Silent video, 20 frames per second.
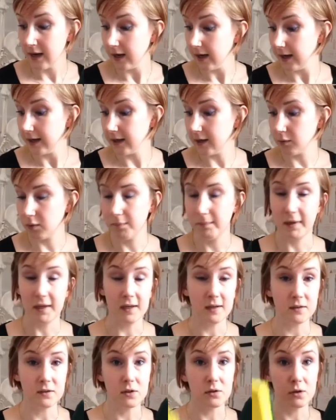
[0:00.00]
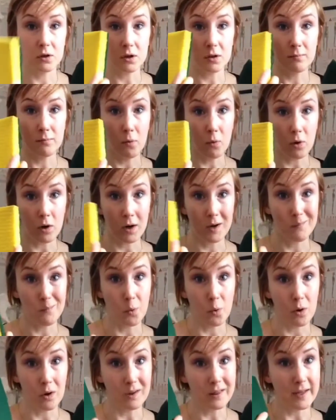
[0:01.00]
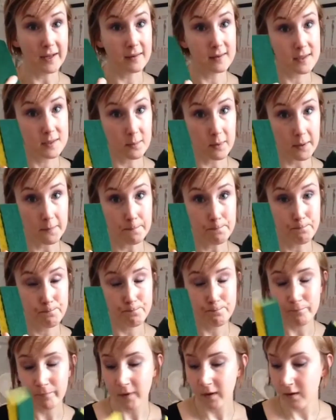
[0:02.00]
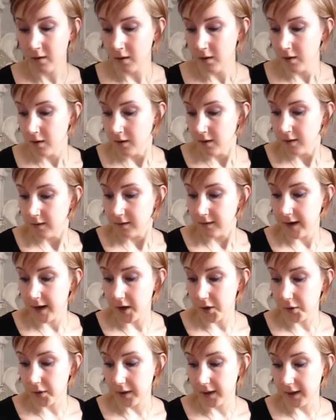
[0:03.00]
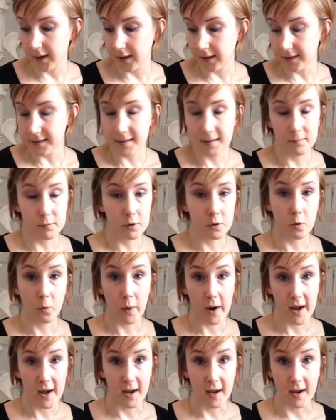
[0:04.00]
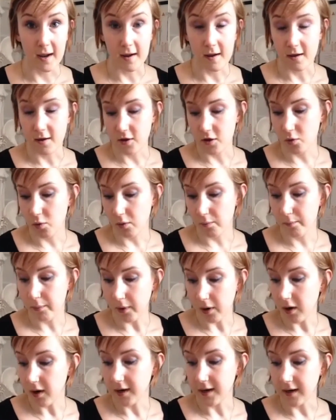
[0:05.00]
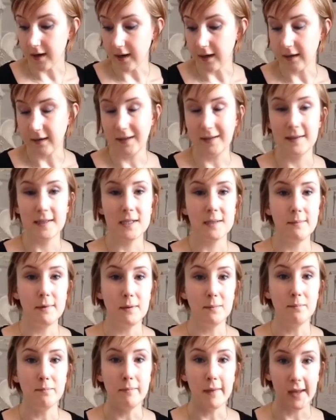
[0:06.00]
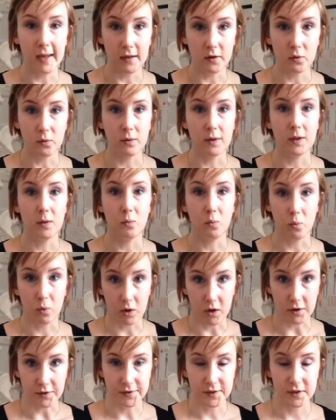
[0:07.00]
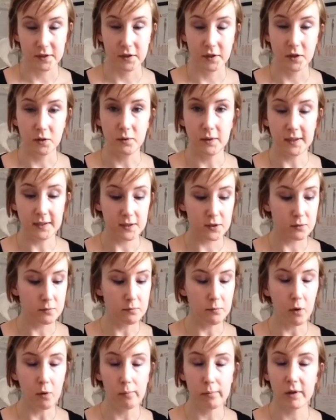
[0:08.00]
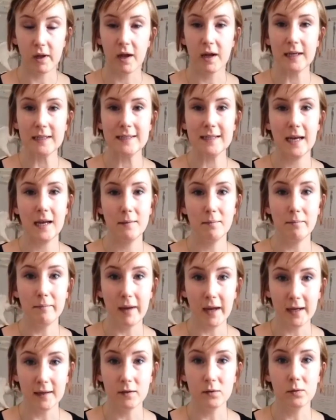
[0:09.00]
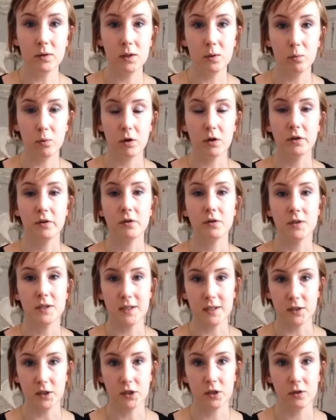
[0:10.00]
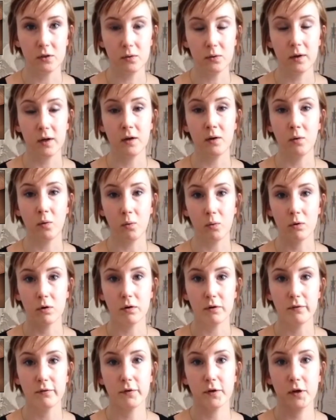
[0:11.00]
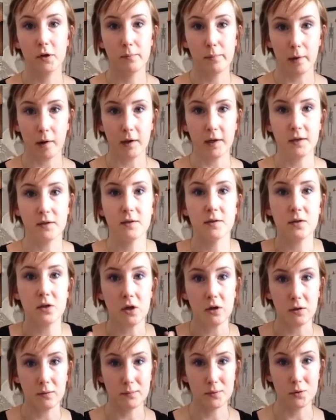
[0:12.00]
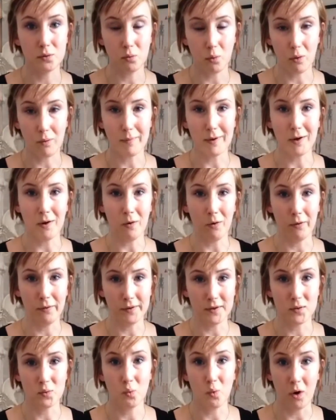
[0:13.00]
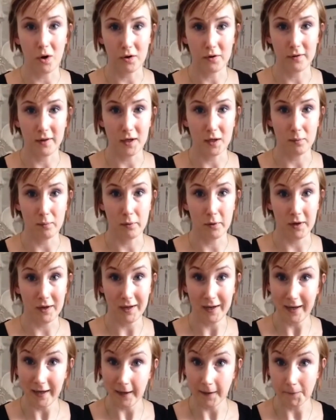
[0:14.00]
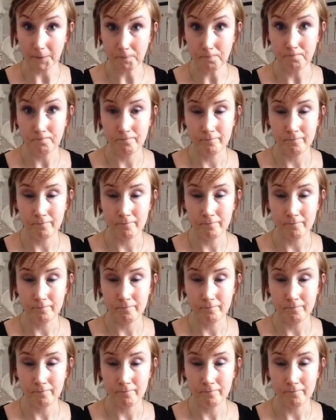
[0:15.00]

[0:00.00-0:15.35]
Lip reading: and it would begin to look more and more like this one. Now, in a similar way, your body needs to be manually worked. You need to mobilize and manually work your tissue in order for your body to start absorbing all this water that you're putting in.